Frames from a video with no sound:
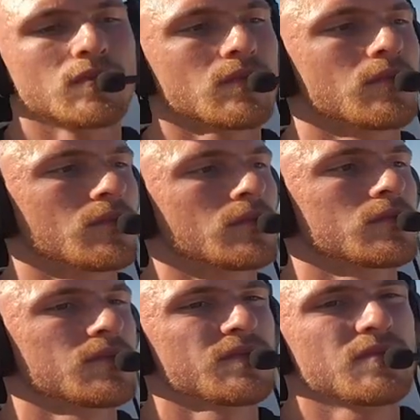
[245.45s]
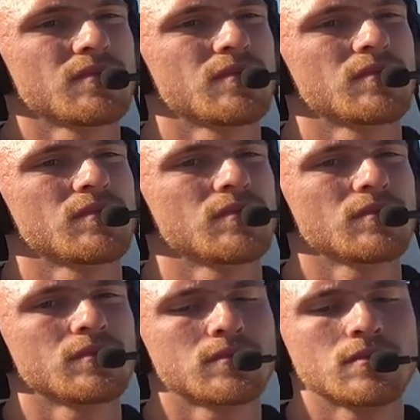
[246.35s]

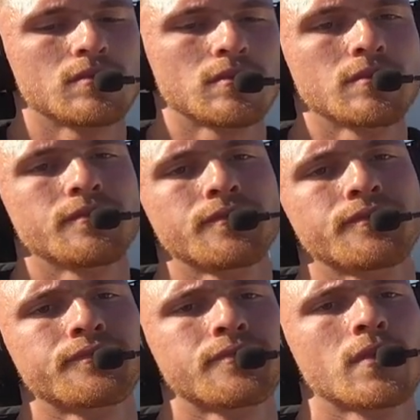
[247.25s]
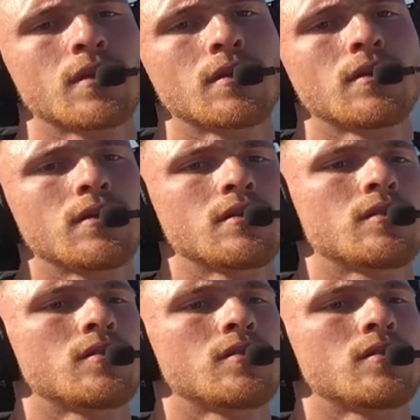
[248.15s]
No one is speaking in this clip.